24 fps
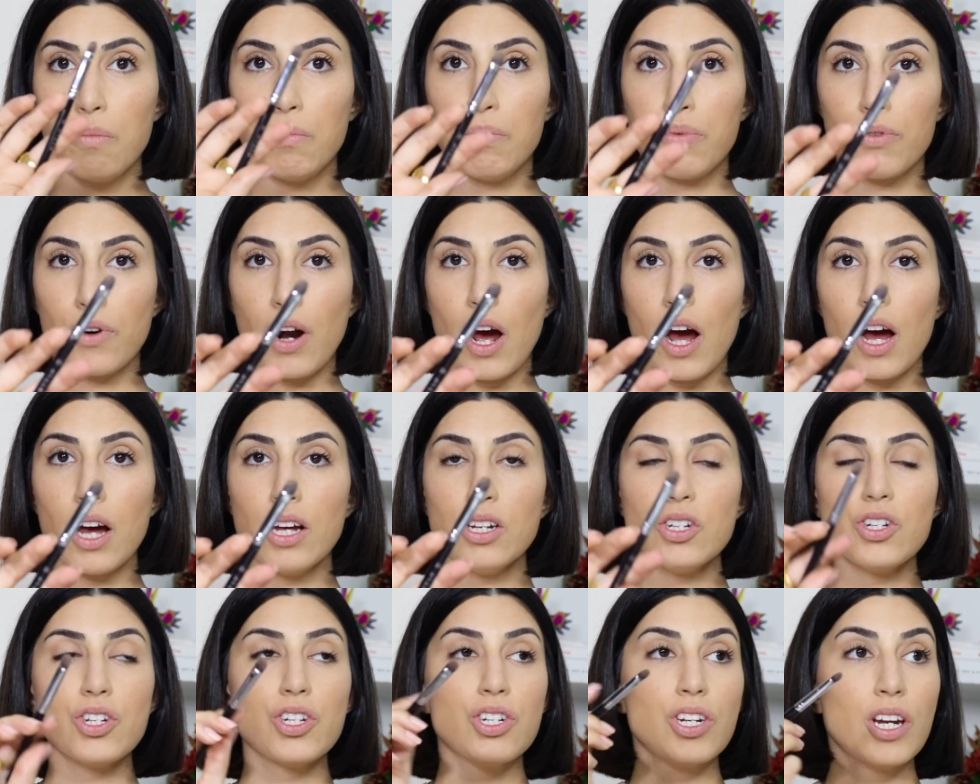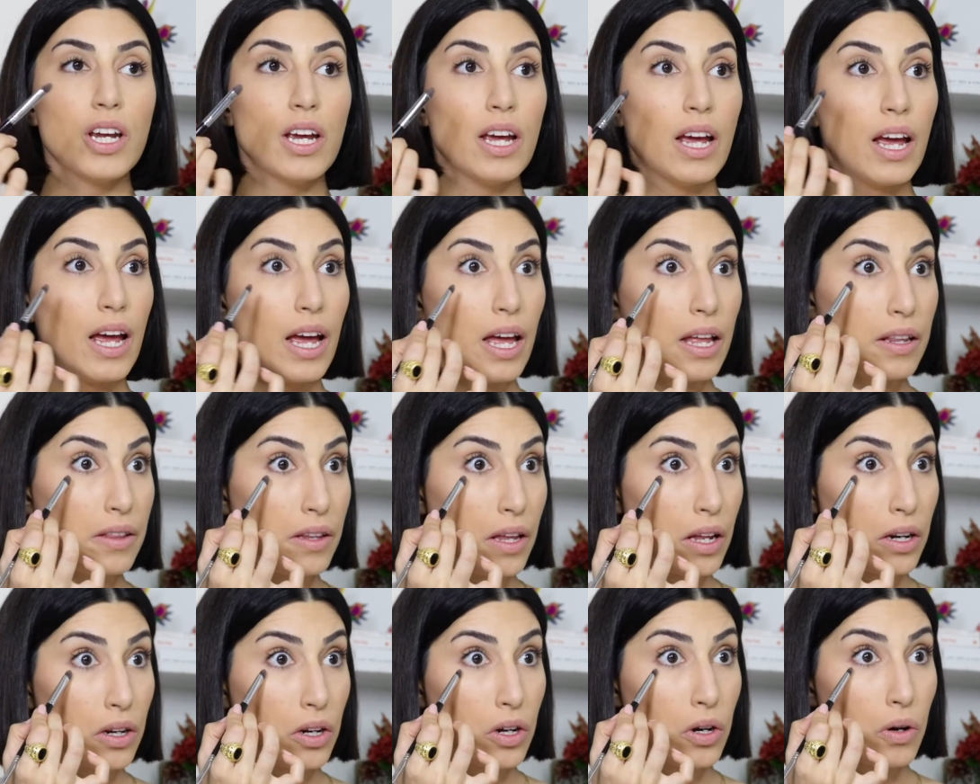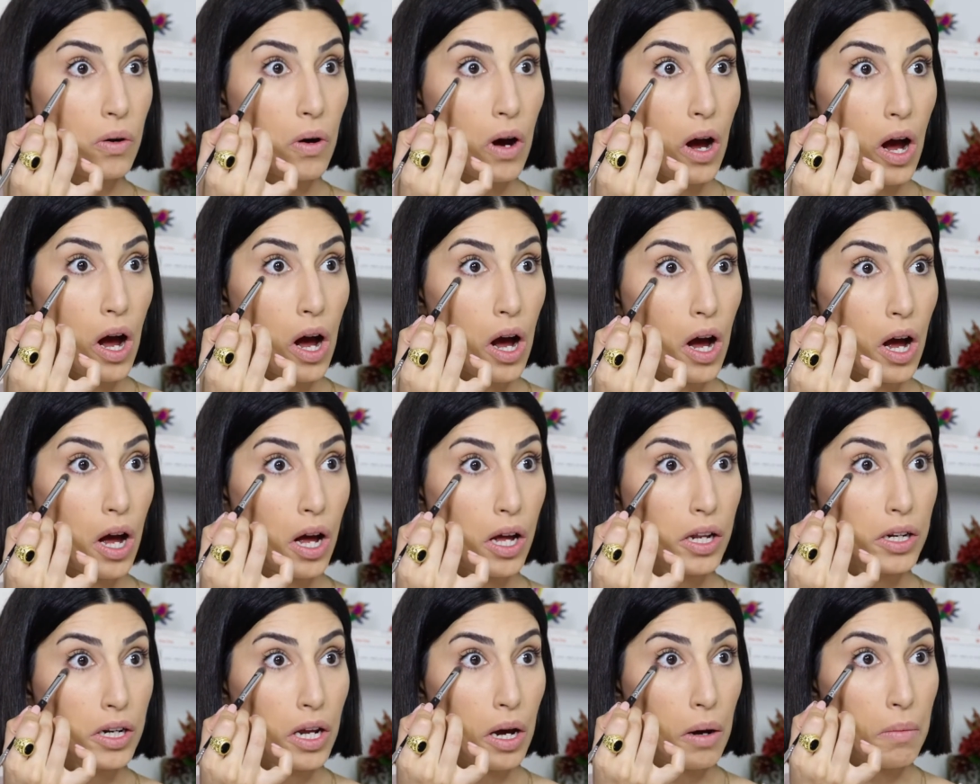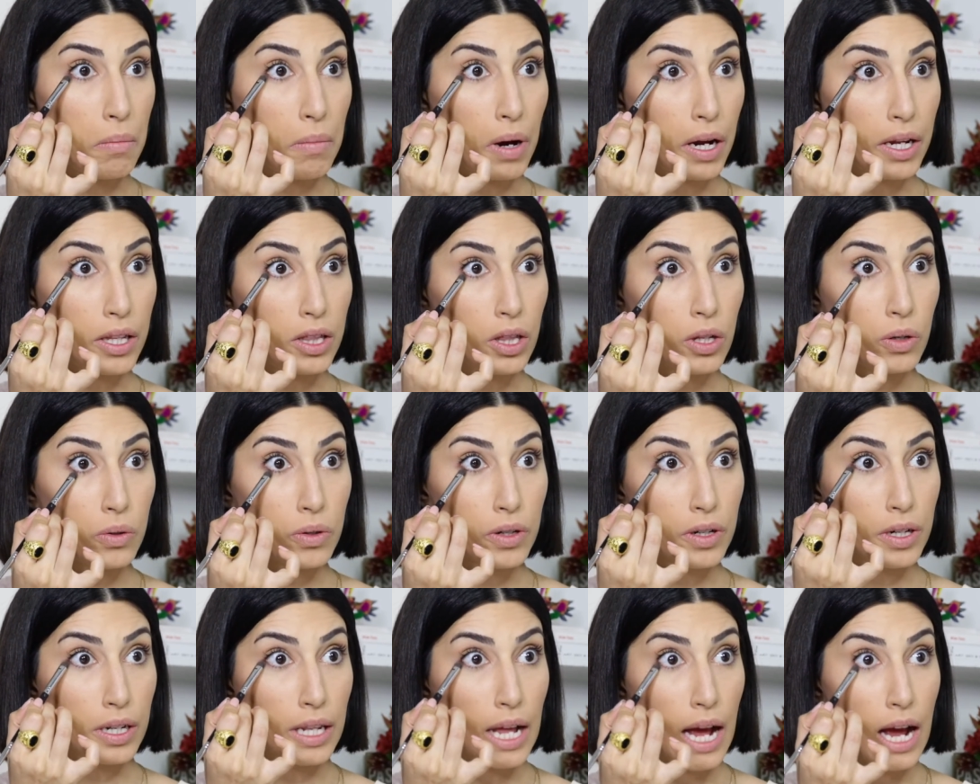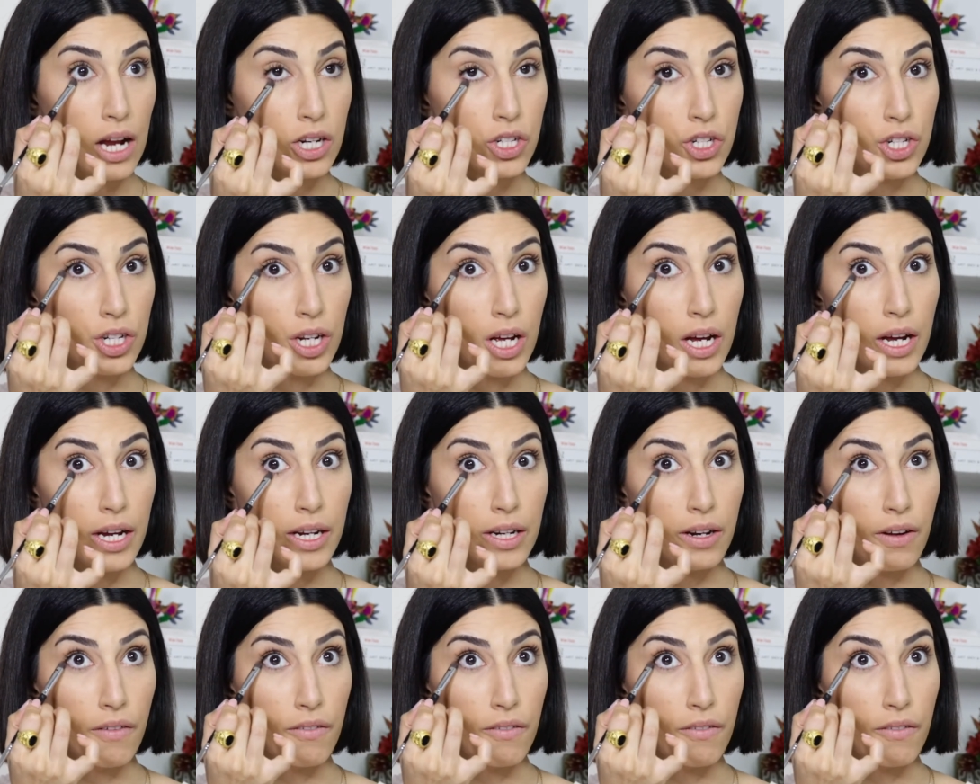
brush and then go on my lower lash line